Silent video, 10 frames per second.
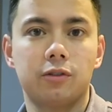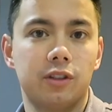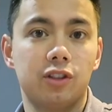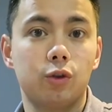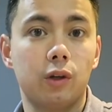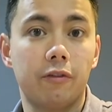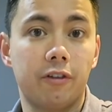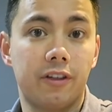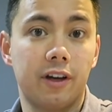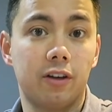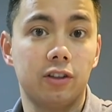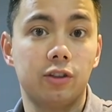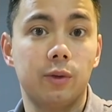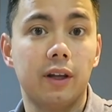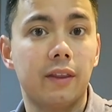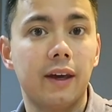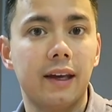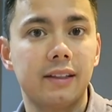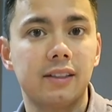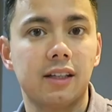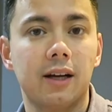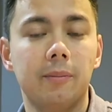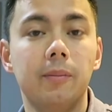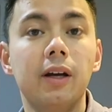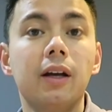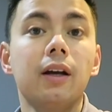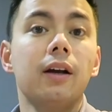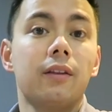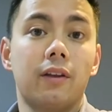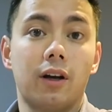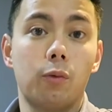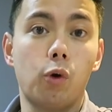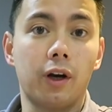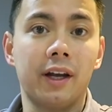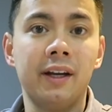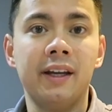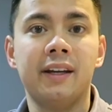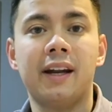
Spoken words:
to install everything onto it that I want and need.